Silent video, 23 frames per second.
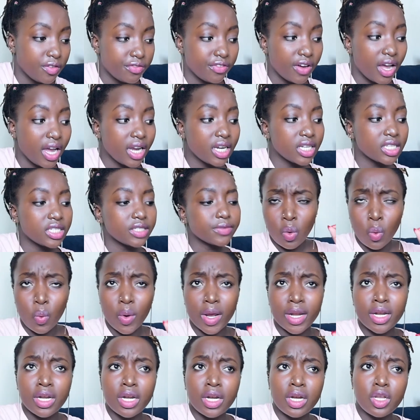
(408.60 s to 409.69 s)
fact,
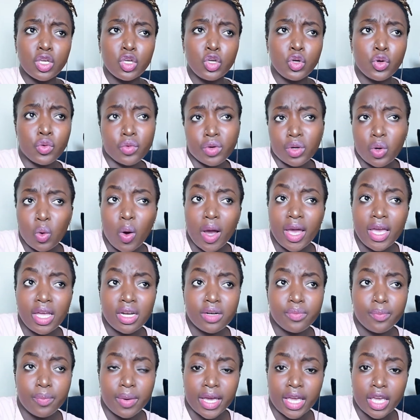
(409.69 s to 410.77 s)
when you're
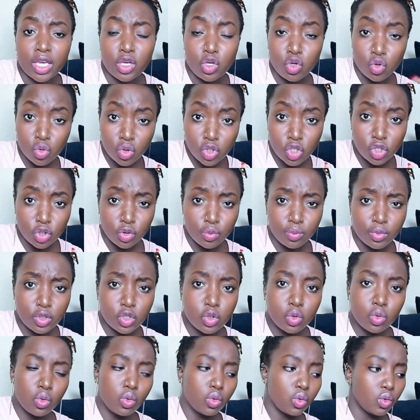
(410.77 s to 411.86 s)
required by YouTube
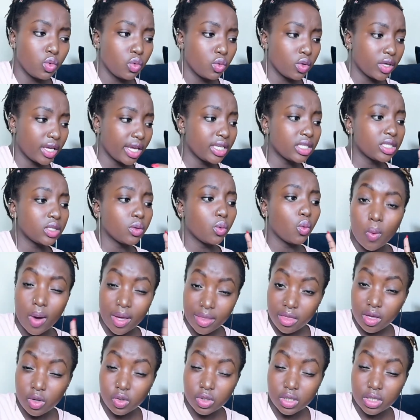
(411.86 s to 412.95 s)
to get
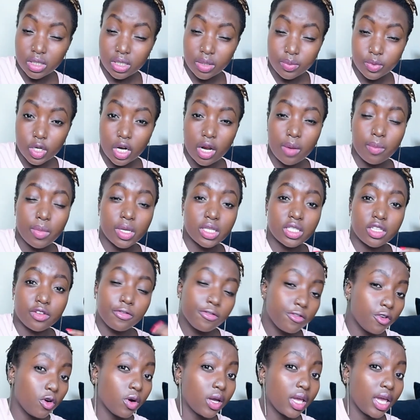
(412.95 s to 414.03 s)
1,000 subscribers and
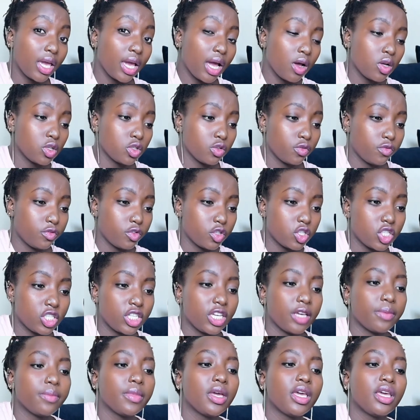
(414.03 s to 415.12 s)
4K hours of watch
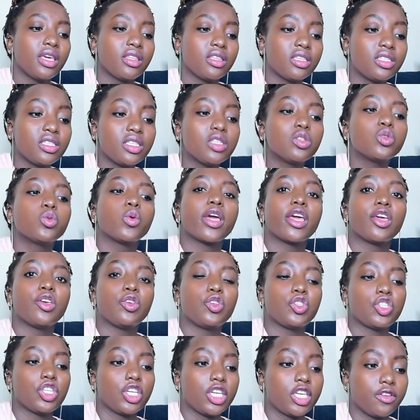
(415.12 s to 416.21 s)
time, this is where you
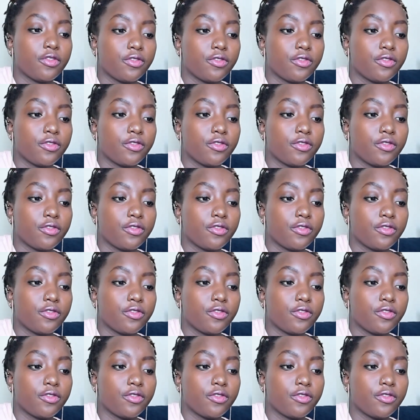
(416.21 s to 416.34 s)
check it